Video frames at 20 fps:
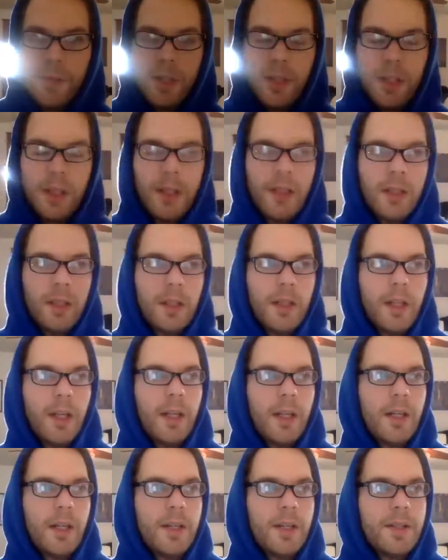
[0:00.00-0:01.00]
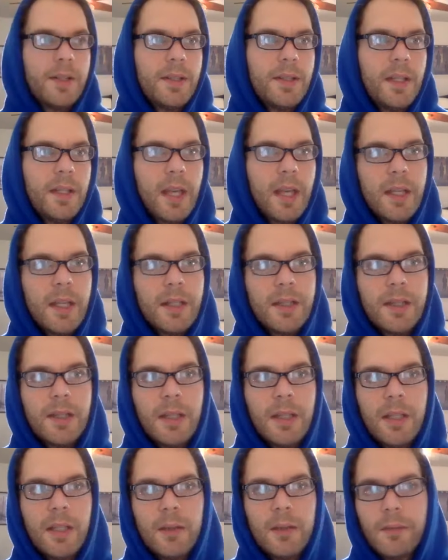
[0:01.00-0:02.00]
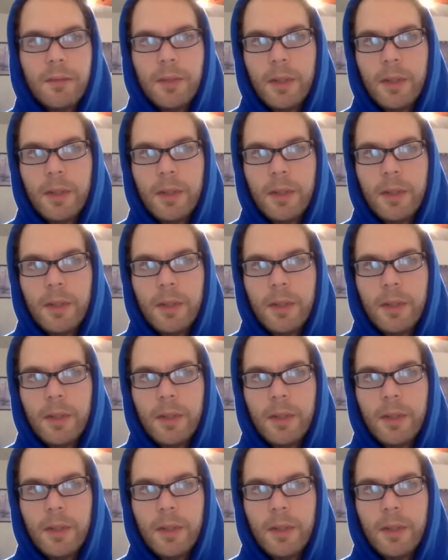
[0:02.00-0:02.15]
the CKC.